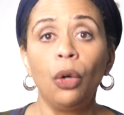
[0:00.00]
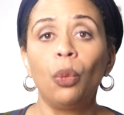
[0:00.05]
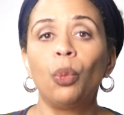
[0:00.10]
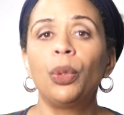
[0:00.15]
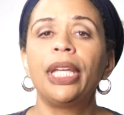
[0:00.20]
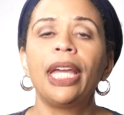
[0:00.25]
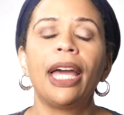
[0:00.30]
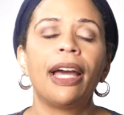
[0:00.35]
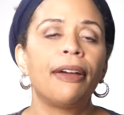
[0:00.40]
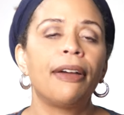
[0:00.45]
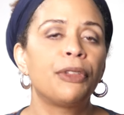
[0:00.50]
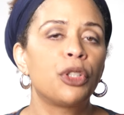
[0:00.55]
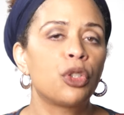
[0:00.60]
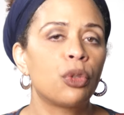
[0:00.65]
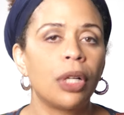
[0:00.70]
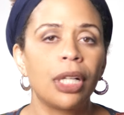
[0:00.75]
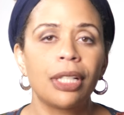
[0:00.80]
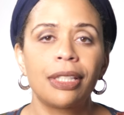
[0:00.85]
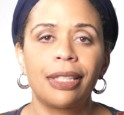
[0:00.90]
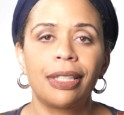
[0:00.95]
we have
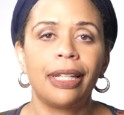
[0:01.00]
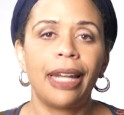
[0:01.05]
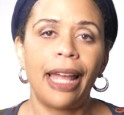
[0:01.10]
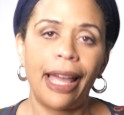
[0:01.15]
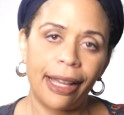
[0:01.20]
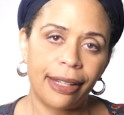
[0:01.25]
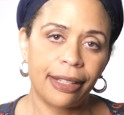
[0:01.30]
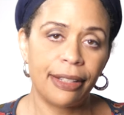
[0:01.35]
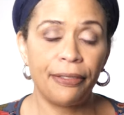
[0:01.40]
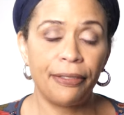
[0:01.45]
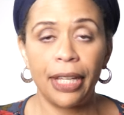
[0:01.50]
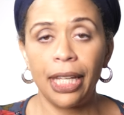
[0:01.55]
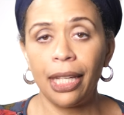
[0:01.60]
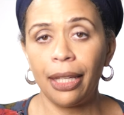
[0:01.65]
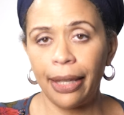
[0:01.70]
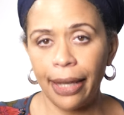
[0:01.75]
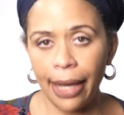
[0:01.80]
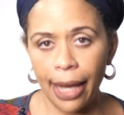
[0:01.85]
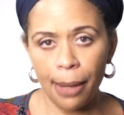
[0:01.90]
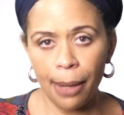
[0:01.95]
drugs that
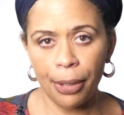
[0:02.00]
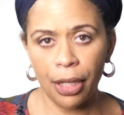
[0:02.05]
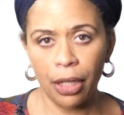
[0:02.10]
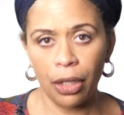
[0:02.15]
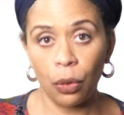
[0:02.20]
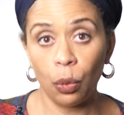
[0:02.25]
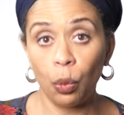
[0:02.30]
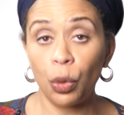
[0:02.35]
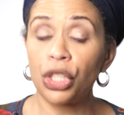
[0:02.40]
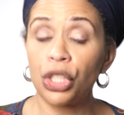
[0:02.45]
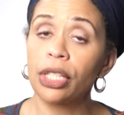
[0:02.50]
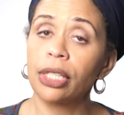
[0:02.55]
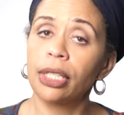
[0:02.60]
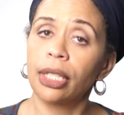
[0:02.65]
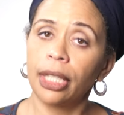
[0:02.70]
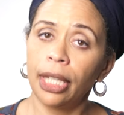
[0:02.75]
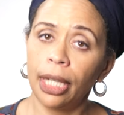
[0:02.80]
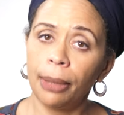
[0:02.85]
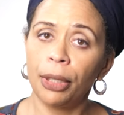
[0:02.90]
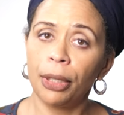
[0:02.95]
activate GABA, which is a
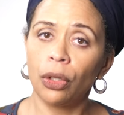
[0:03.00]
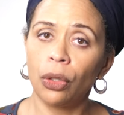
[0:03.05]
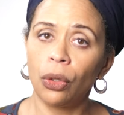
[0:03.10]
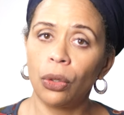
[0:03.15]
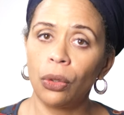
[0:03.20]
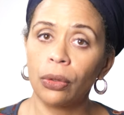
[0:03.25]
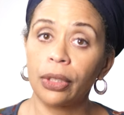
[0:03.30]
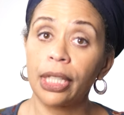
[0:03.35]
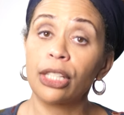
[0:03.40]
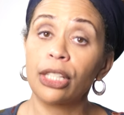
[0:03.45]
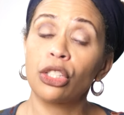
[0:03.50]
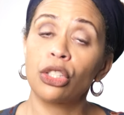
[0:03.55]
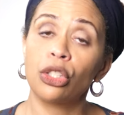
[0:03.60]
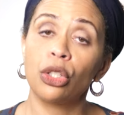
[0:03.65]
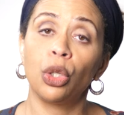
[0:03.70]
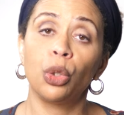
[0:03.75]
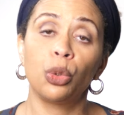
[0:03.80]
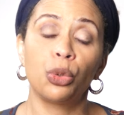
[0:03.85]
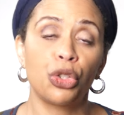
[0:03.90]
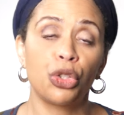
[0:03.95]
chemical that
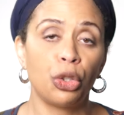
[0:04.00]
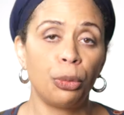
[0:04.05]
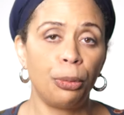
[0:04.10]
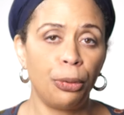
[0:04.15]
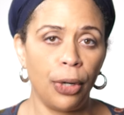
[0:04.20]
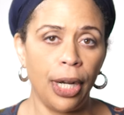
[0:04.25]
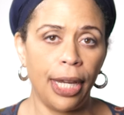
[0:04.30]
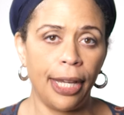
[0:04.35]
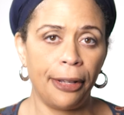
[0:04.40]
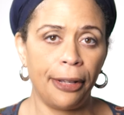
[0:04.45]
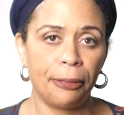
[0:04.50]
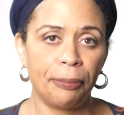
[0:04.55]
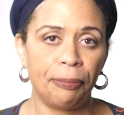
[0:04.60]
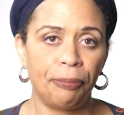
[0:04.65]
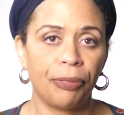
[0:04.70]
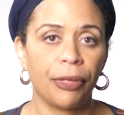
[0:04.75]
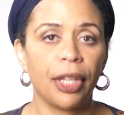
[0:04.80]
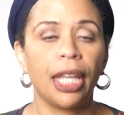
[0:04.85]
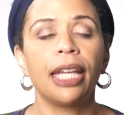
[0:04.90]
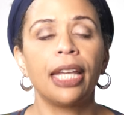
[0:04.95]
slows your brain.
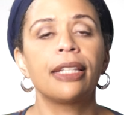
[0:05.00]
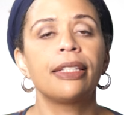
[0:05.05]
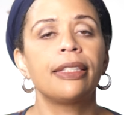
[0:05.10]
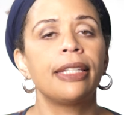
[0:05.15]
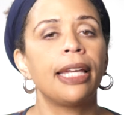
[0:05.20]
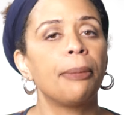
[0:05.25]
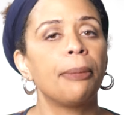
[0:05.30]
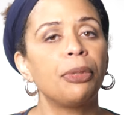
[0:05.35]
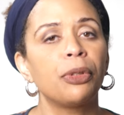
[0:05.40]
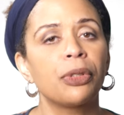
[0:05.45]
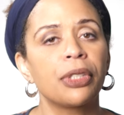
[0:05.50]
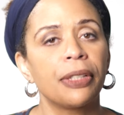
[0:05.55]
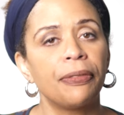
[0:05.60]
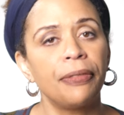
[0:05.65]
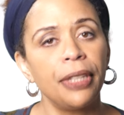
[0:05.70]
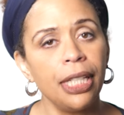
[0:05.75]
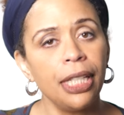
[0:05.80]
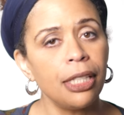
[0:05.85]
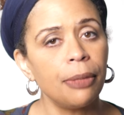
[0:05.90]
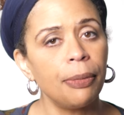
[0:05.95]
Examples of
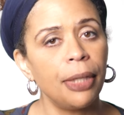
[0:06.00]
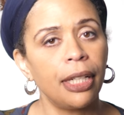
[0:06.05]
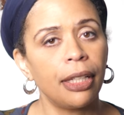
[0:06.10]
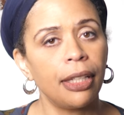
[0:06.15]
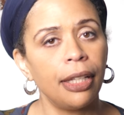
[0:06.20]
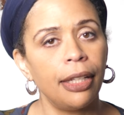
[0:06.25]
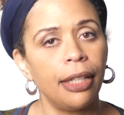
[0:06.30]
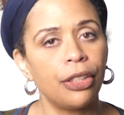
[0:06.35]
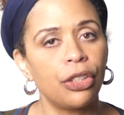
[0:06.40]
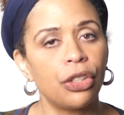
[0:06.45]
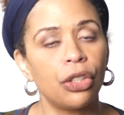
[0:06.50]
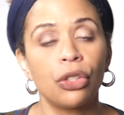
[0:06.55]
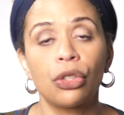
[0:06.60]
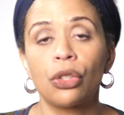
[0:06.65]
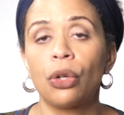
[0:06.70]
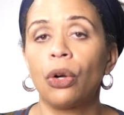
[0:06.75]
these medications